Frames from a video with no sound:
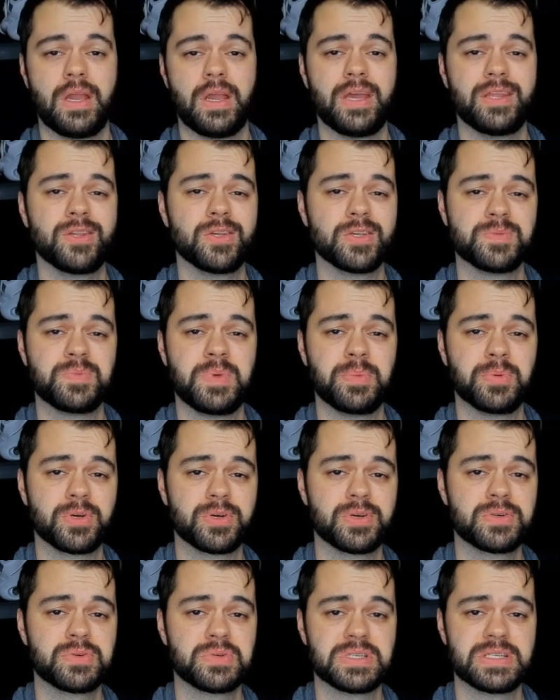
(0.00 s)
And those people
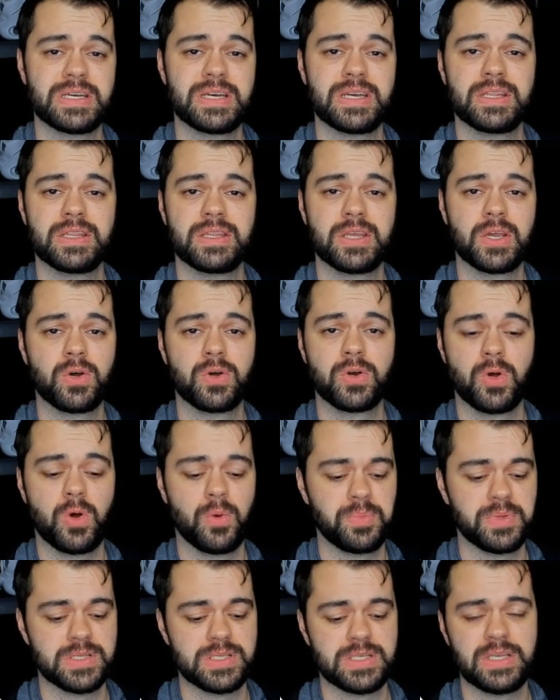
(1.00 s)
are interested in it, they go to
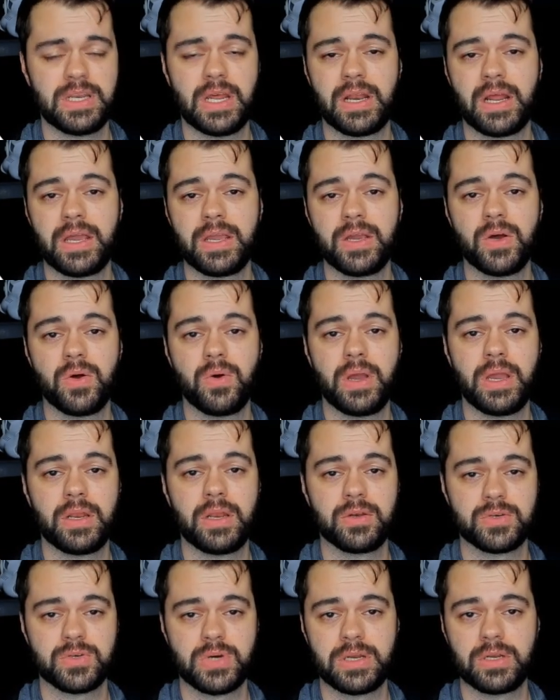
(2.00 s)
OpenSea.io
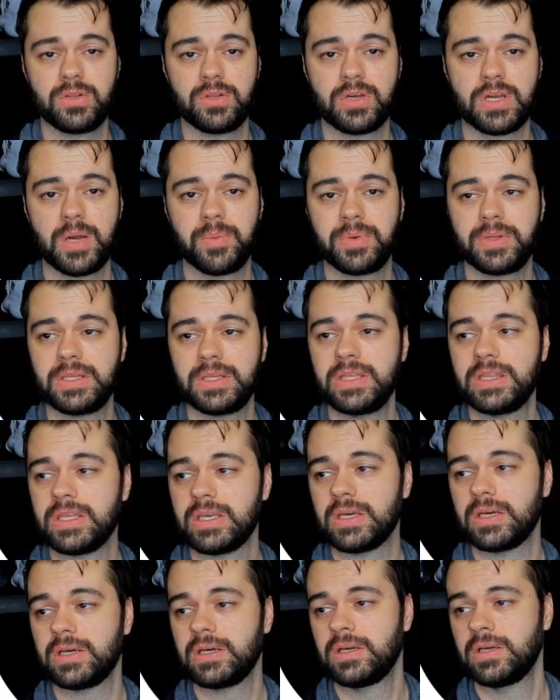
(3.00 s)
and try to look up
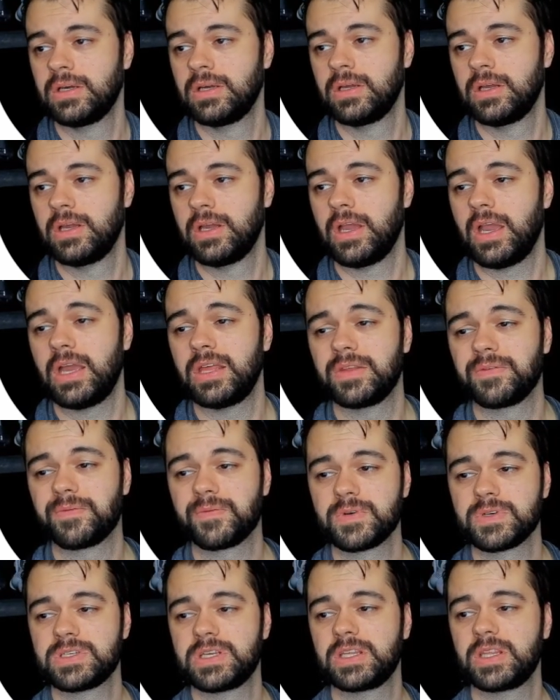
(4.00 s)
Alethea, and the
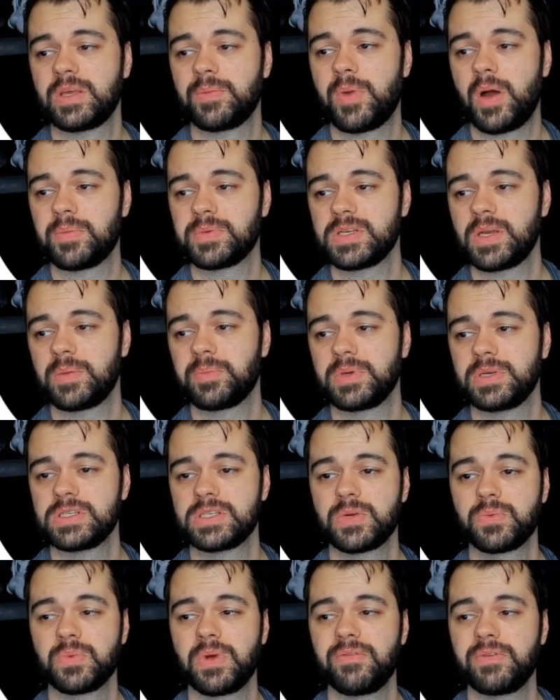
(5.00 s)
first thing that pops up is
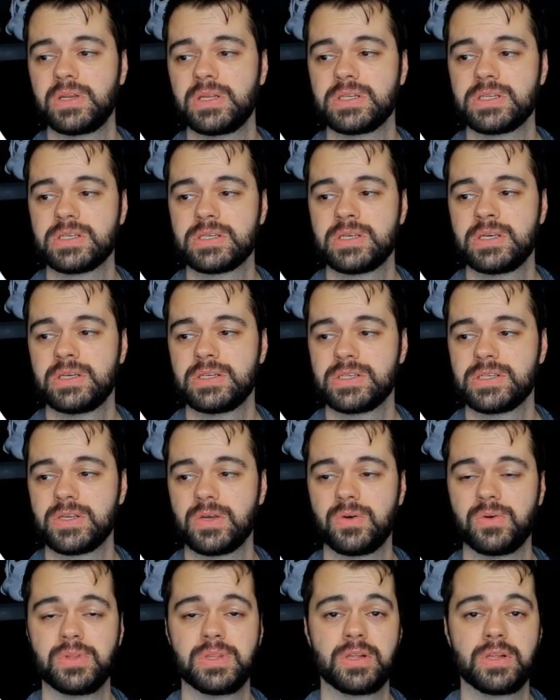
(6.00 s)
the Revenants.
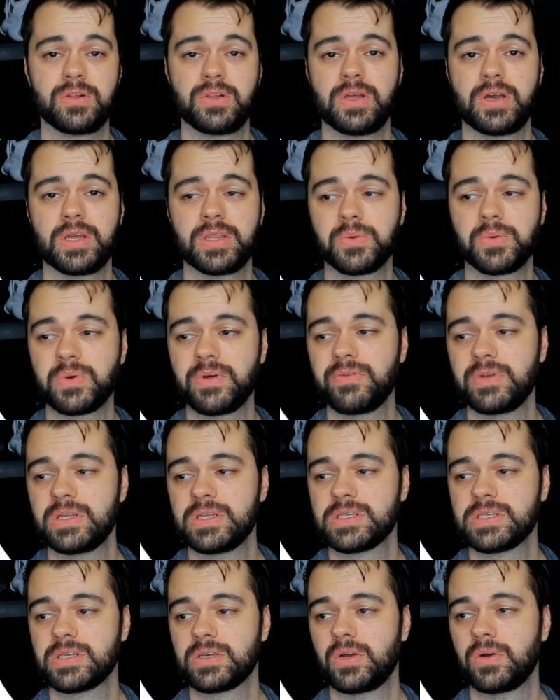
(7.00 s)
So they'll click on the
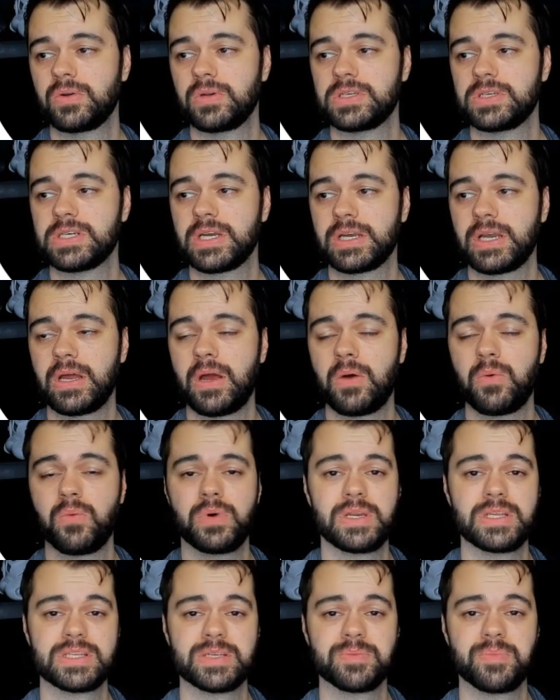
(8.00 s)
Revenants, go to check out
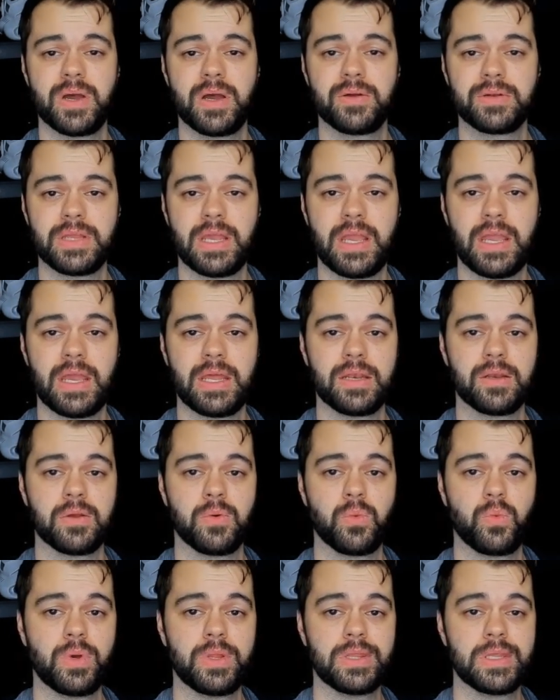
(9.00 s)
it's about, and
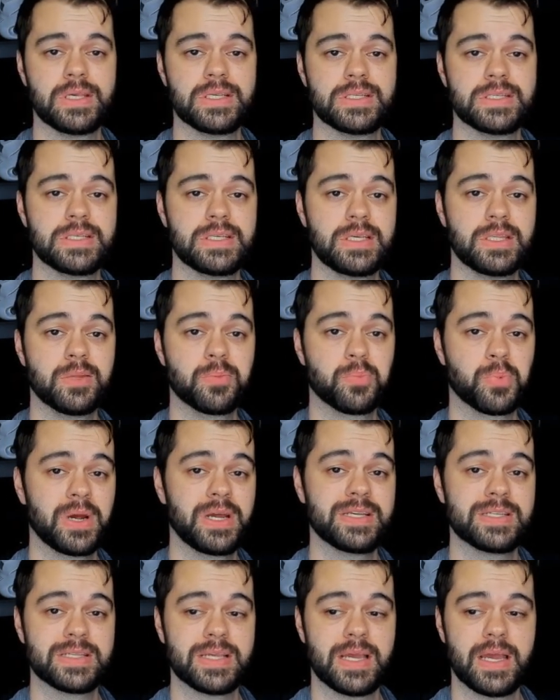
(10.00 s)
when they see the
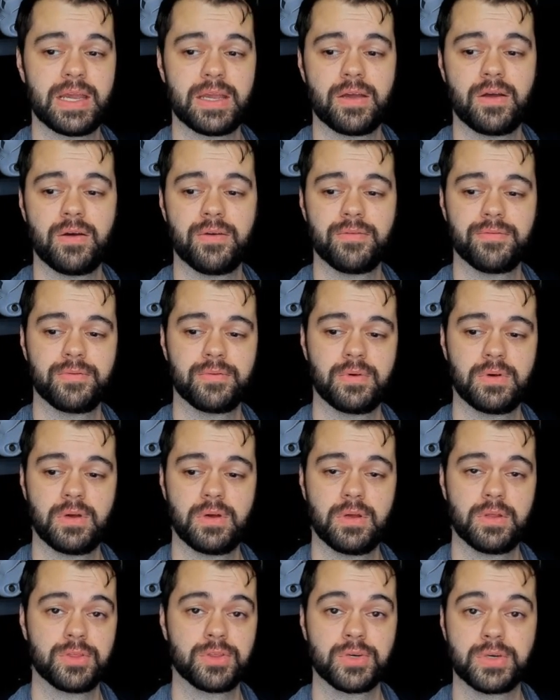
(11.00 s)
price tag of
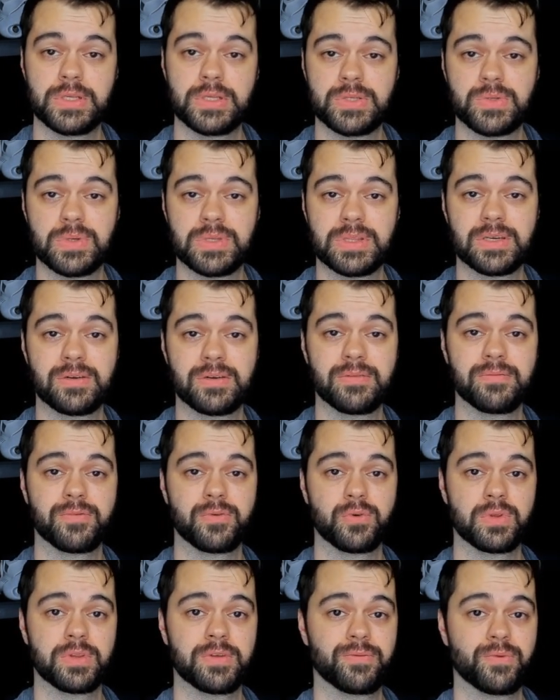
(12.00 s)
32 Ethereum
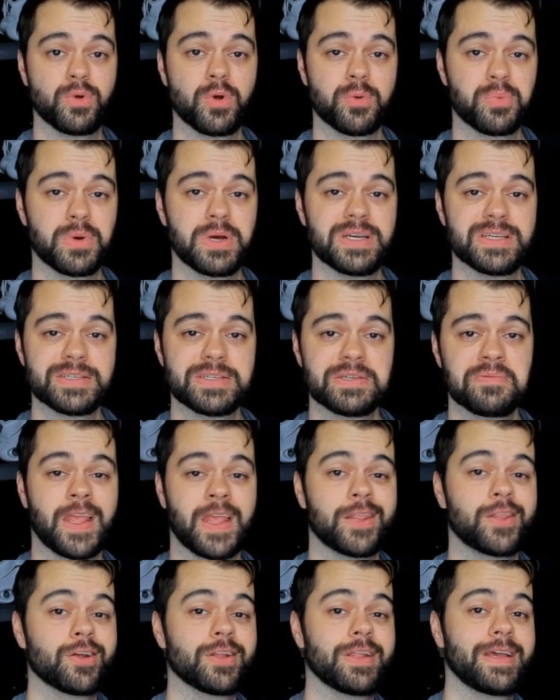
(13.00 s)
for the floor price,
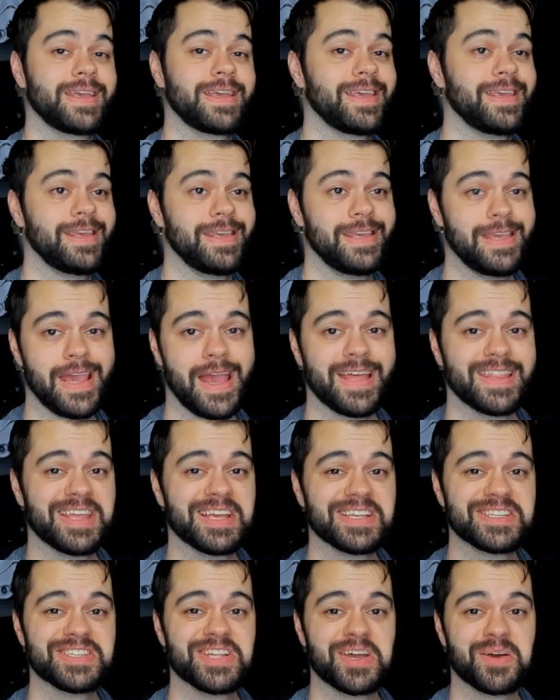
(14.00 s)
they're like, yeah,
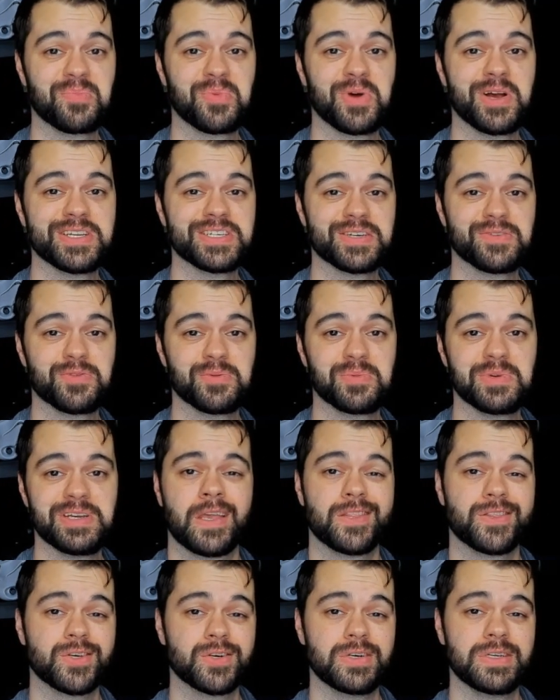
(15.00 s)
that's not a project for
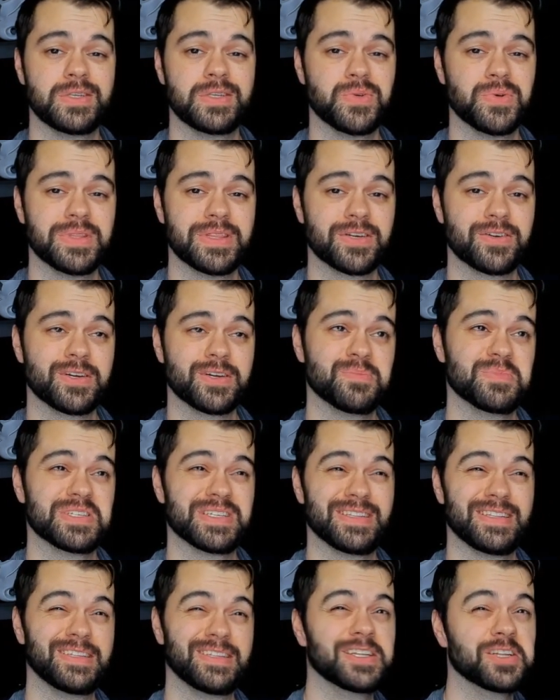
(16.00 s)
me. 32 Ethereum is
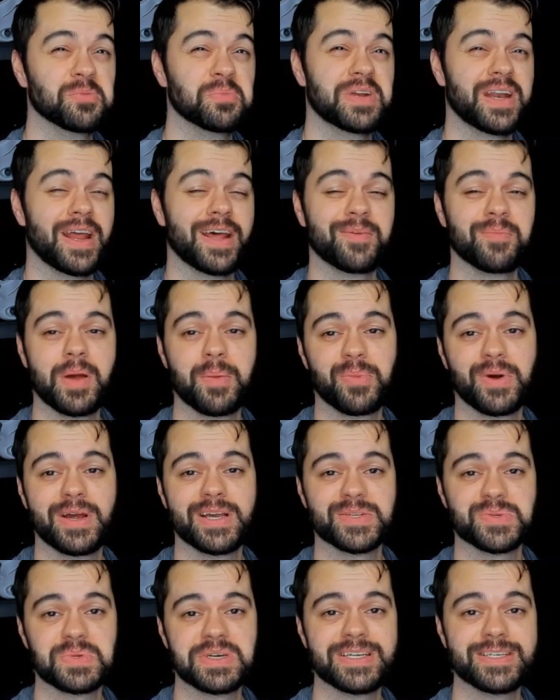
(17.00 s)
a little bit out of my
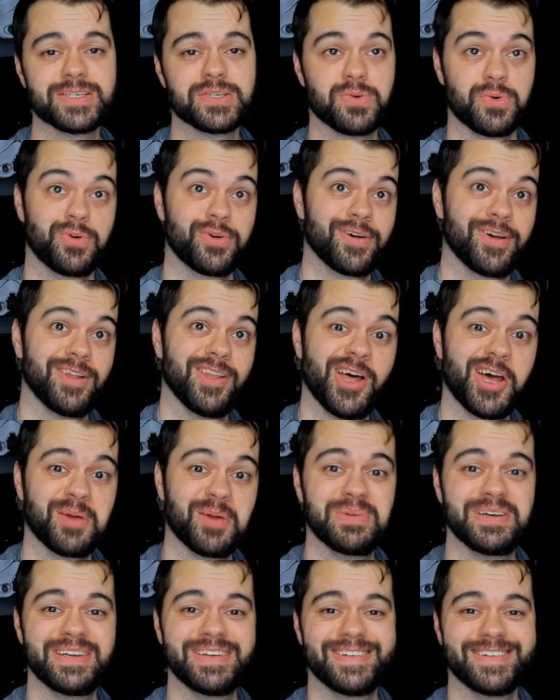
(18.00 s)
price range, or a lot
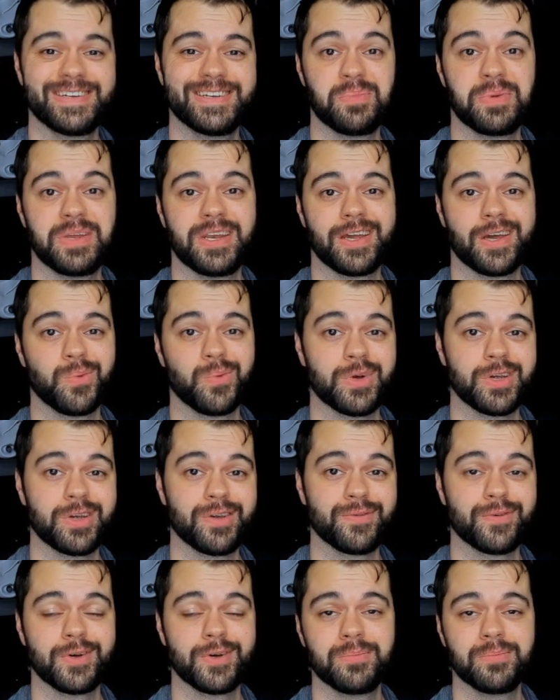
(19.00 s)
of bit, depending on where
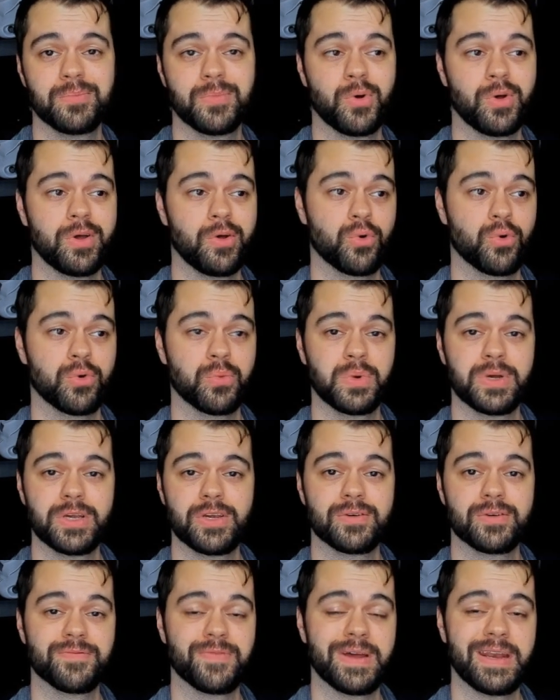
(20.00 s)
you're from or what
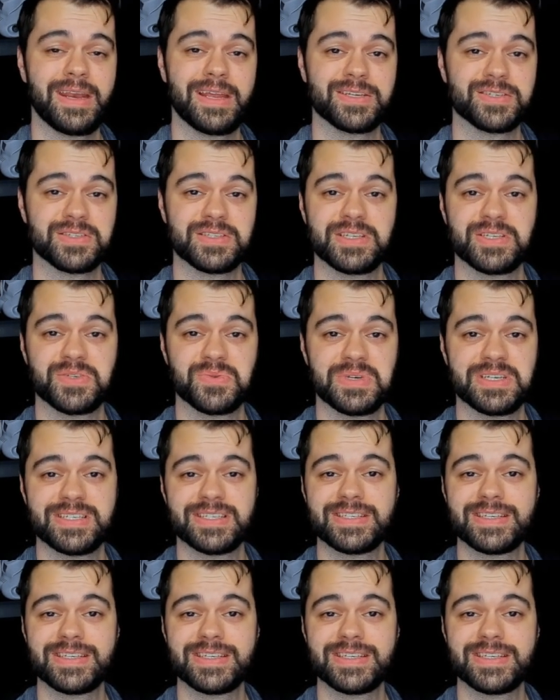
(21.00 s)
your financial situation's